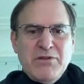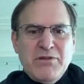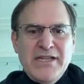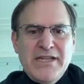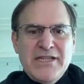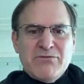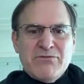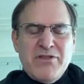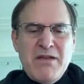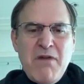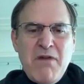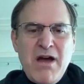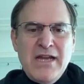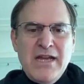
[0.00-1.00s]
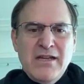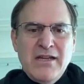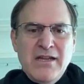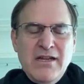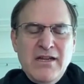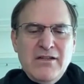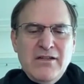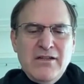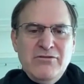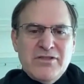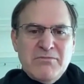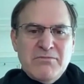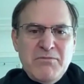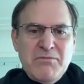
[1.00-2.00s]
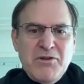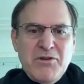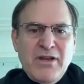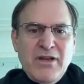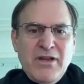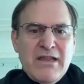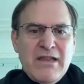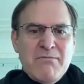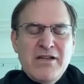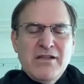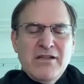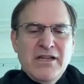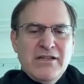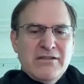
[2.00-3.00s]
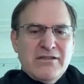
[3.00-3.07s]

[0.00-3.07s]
place where they might do some community. They might